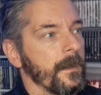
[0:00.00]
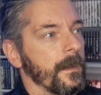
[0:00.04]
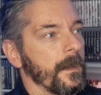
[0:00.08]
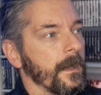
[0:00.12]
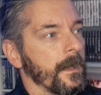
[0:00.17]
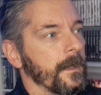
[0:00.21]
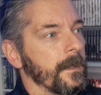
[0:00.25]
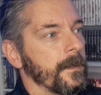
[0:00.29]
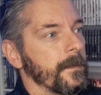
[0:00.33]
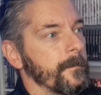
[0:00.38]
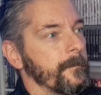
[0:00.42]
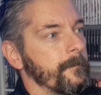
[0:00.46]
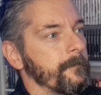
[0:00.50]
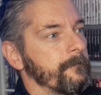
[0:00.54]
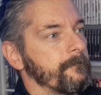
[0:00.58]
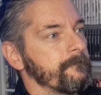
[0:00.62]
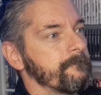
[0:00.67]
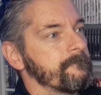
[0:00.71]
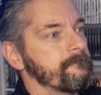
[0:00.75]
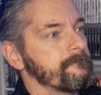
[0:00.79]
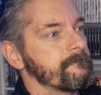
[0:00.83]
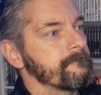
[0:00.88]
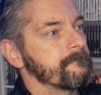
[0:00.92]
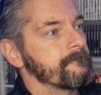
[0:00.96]

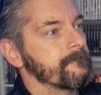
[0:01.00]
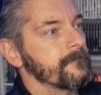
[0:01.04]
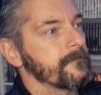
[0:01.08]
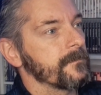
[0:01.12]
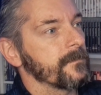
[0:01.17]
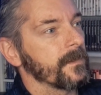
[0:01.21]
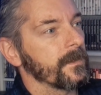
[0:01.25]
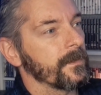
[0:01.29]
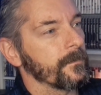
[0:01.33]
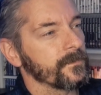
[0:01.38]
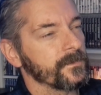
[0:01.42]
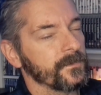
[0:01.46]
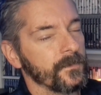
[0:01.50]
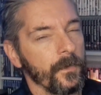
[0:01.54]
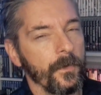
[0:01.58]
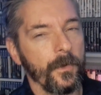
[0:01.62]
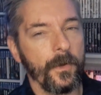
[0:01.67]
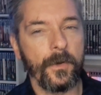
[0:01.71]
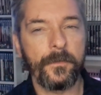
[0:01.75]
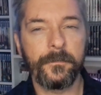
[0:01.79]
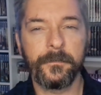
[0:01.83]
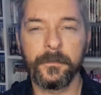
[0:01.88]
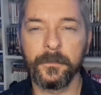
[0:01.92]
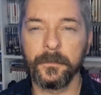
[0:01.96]
There was an
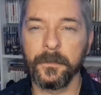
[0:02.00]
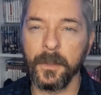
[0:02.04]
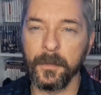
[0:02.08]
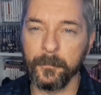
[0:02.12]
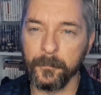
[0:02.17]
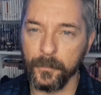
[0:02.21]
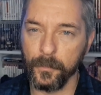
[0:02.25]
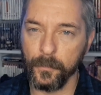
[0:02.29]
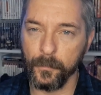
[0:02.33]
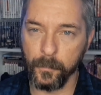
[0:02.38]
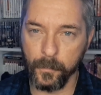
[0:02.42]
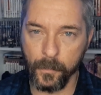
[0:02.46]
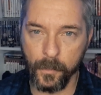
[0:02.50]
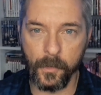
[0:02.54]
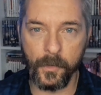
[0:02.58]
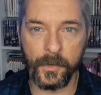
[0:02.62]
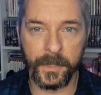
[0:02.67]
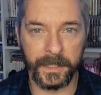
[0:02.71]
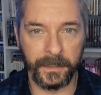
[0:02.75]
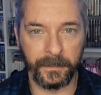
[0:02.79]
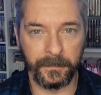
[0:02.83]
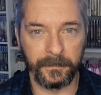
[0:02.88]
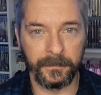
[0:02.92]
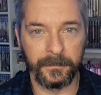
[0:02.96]
awful lot more
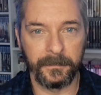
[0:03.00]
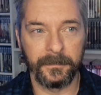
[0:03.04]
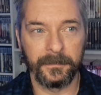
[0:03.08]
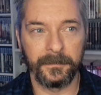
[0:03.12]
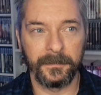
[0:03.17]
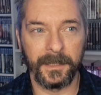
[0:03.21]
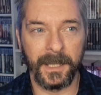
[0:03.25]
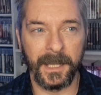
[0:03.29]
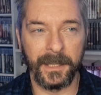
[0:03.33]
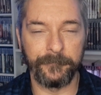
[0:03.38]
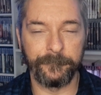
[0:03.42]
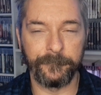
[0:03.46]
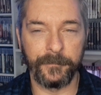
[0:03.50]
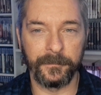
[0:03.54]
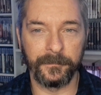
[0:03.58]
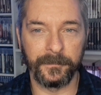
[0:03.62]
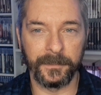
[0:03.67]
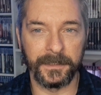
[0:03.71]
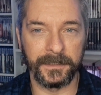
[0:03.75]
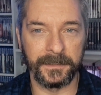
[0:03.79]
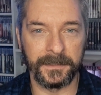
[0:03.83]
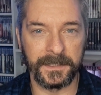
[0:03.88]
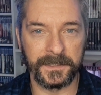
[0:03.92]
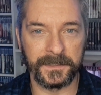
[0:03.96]
walking, I
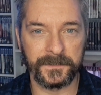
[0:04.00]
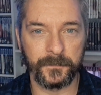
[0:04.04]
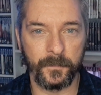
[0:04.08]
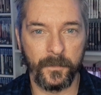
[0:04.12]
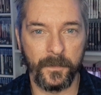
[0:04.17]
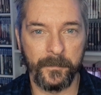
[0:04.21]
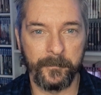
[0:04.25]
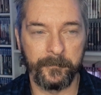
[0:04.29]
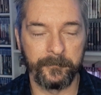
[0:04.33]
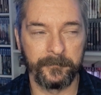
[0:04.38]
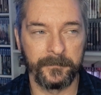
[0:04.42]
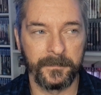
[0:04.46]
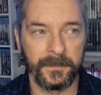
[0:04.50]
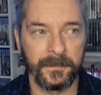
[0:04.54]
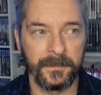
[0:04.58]
felt, in this one.